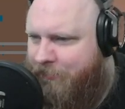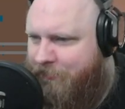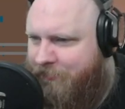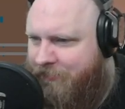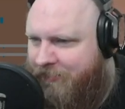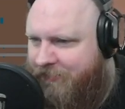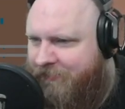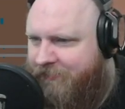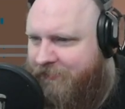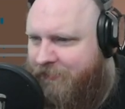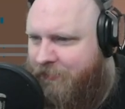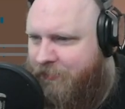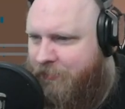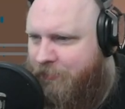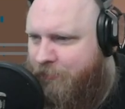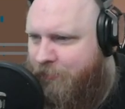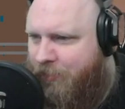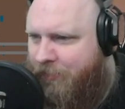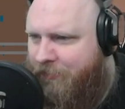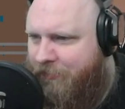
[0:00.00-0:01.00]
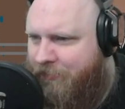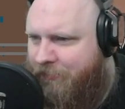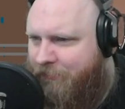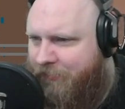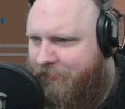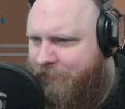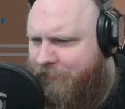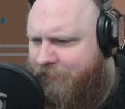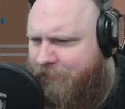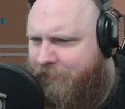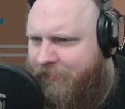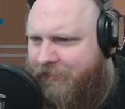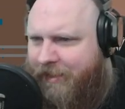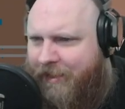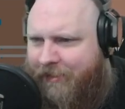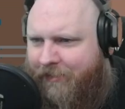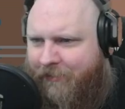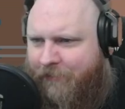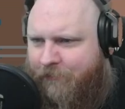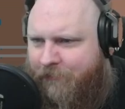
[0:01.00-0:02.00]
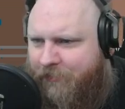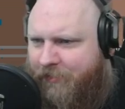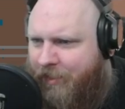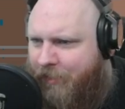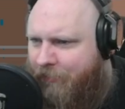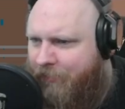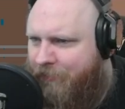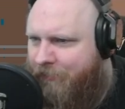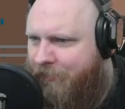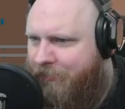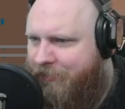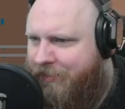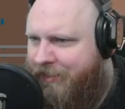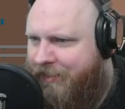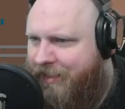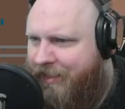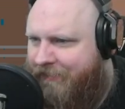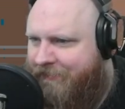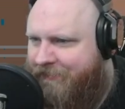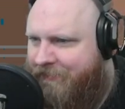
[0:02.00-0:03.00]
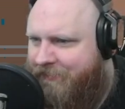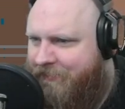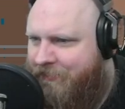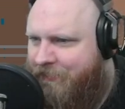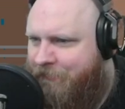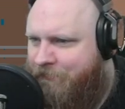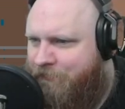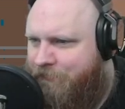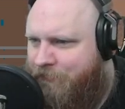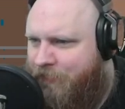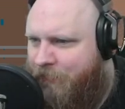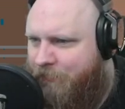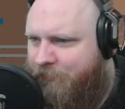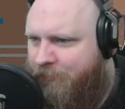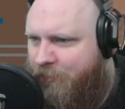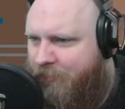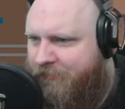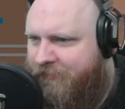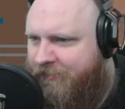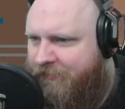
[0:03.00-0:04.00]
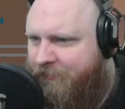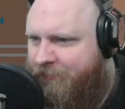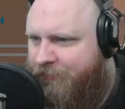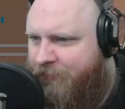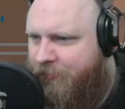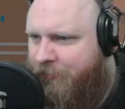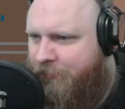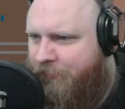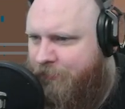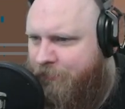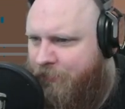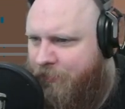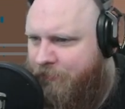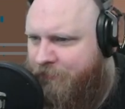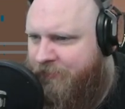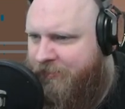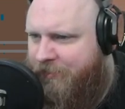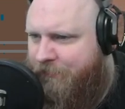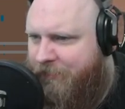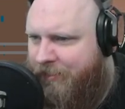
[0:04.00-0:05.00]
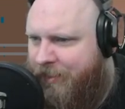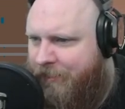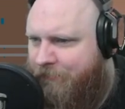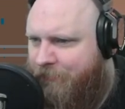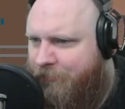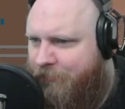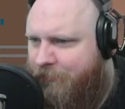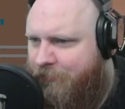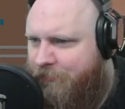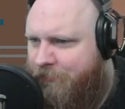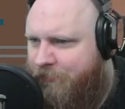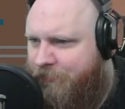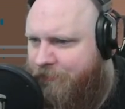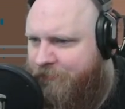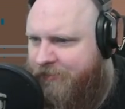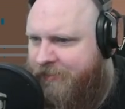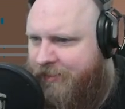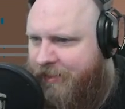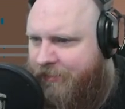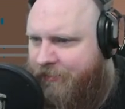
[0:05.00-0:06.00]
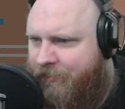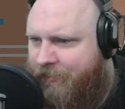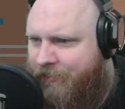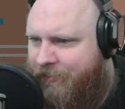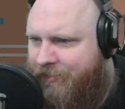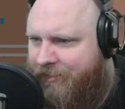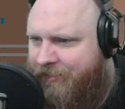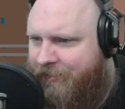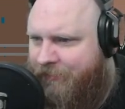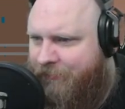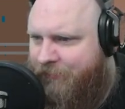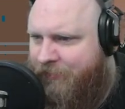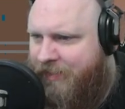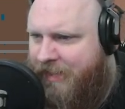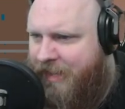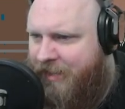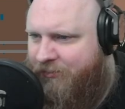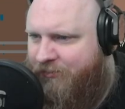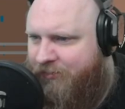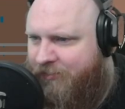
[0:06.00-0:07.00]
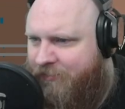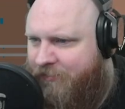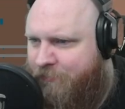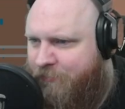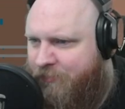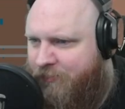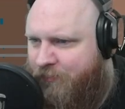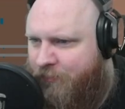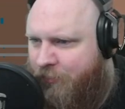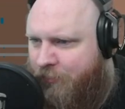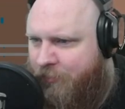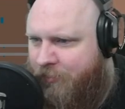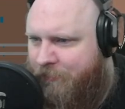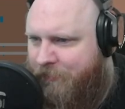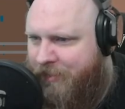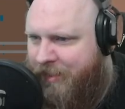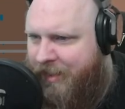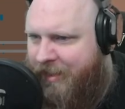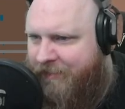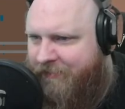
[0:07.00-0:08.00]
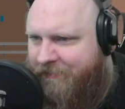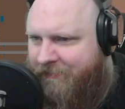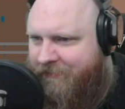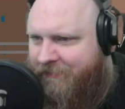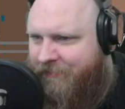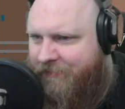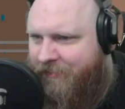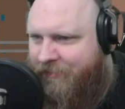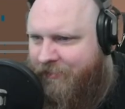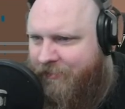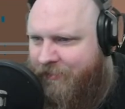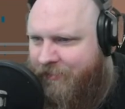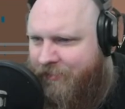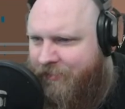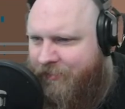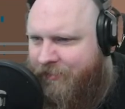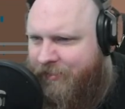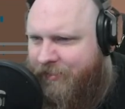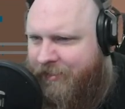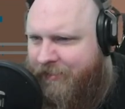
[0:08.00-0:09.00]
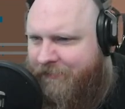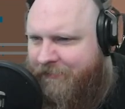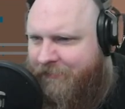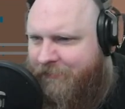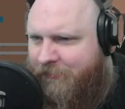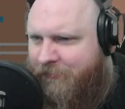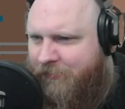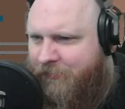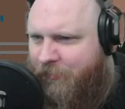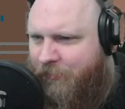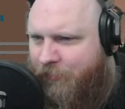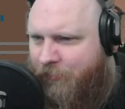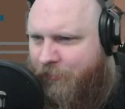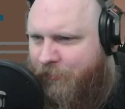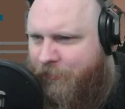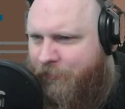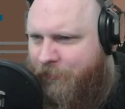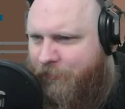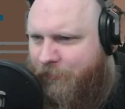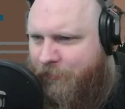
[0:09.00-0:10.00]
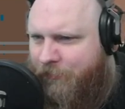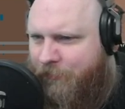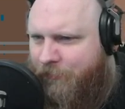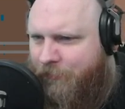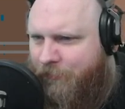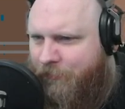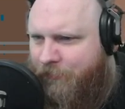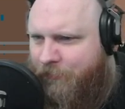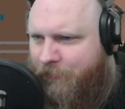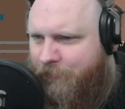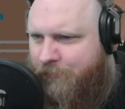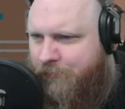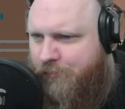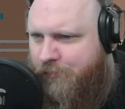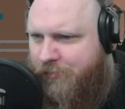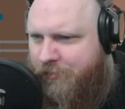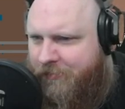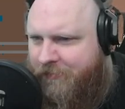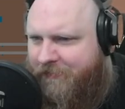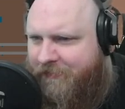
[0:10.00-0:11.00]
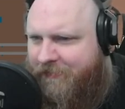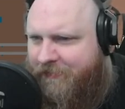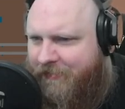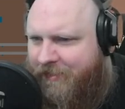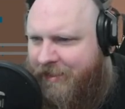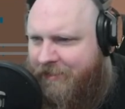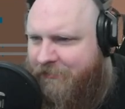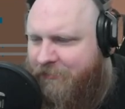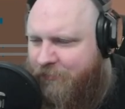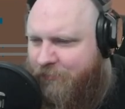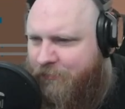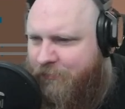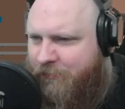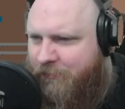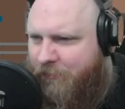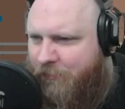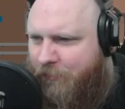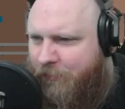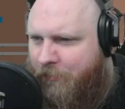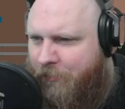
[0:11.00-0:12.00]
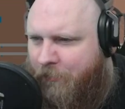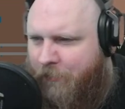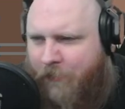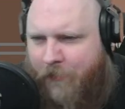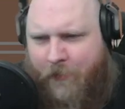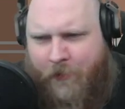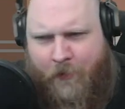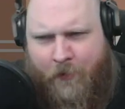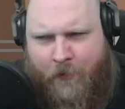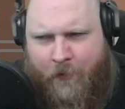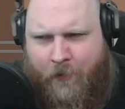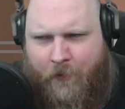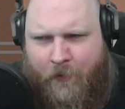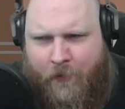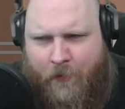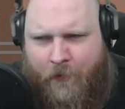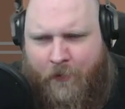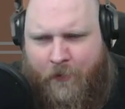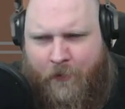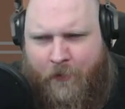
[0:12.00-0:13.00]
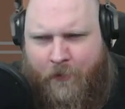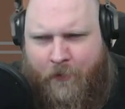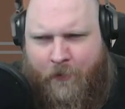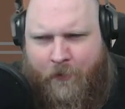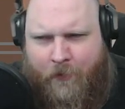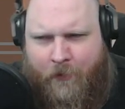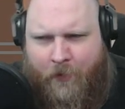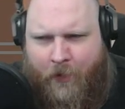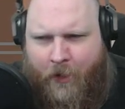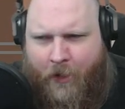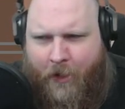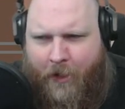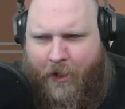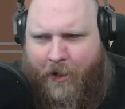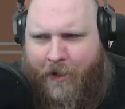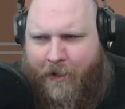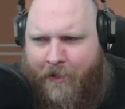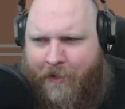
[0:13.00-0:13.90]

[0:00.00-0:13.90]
This is a new one? What the hell am I looking at? Processed fuel, vitamin bloom, reagent, petroleum gas into coal, wood, and crude oil. Huh?